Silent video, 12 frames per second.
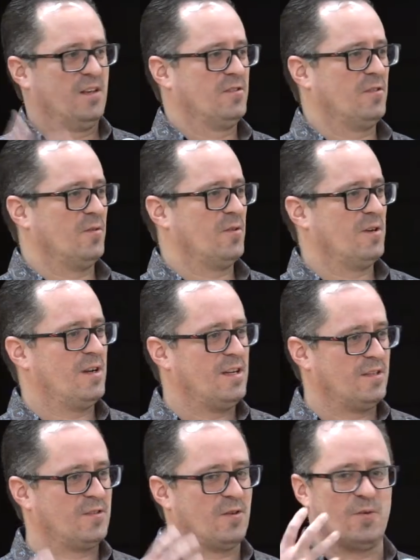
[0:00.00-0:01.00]

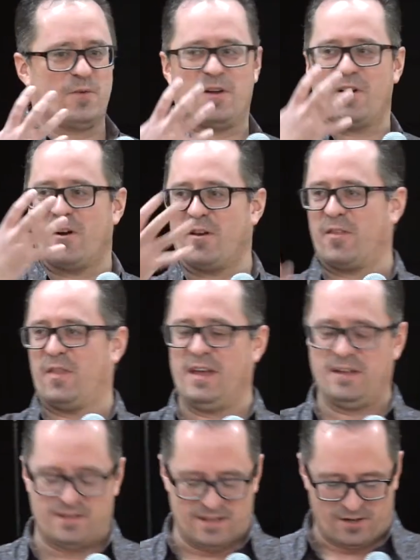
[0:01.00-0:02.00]
So there are
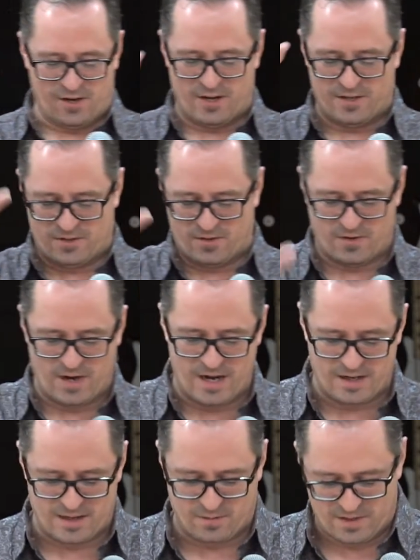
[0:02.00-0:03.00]
things that God has
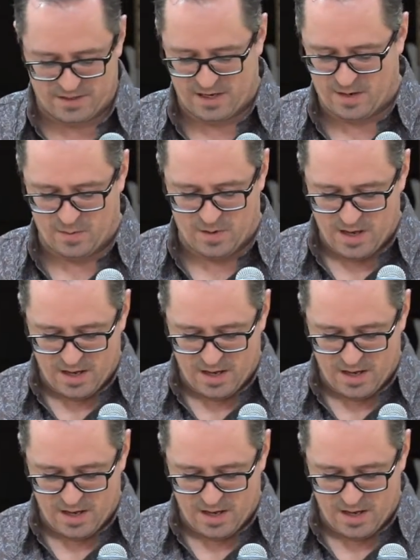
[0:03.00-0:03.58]
created that we say